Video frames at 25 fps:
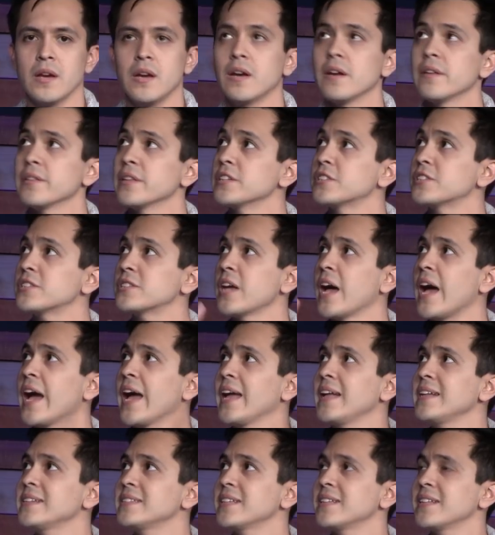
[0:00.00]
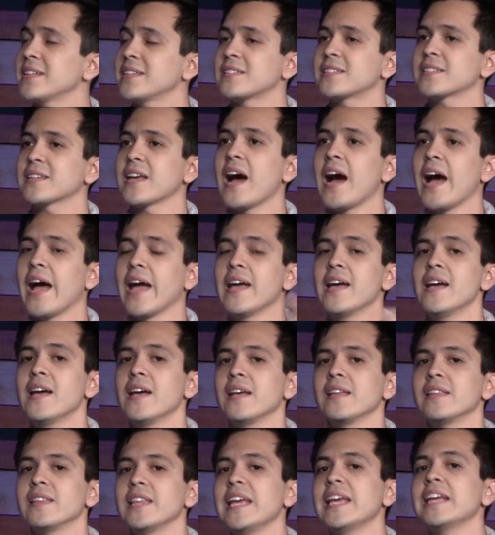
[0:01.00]
the signs in the sky.
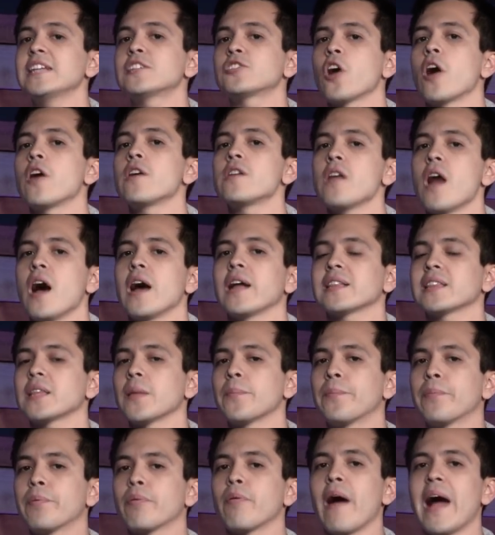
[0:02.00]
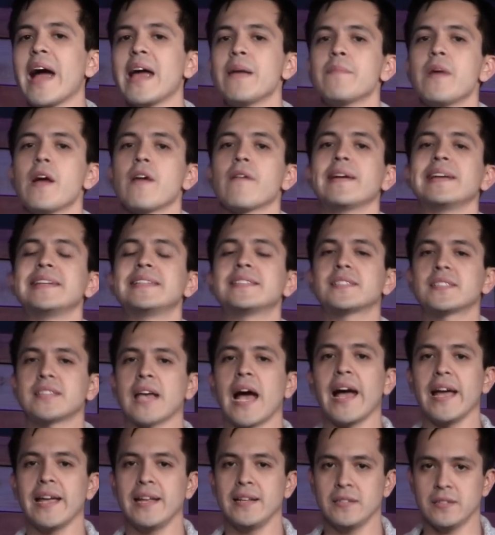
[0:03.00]
These are not the primary
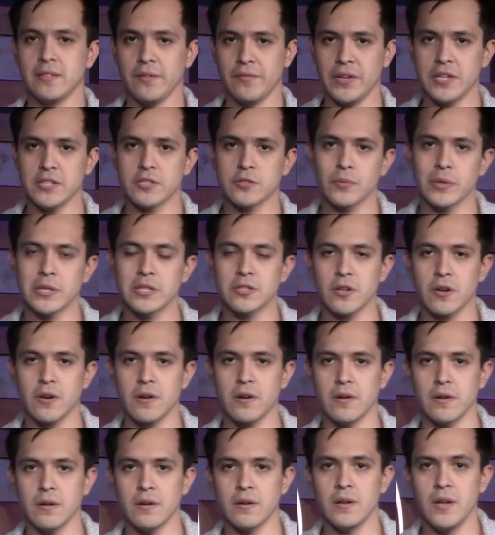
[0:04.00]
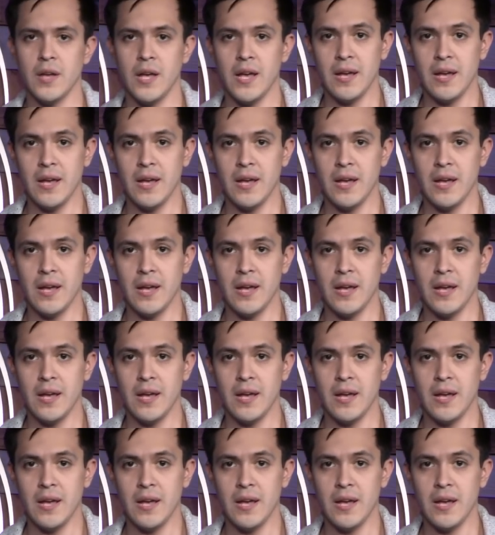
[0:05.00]
signs of his return.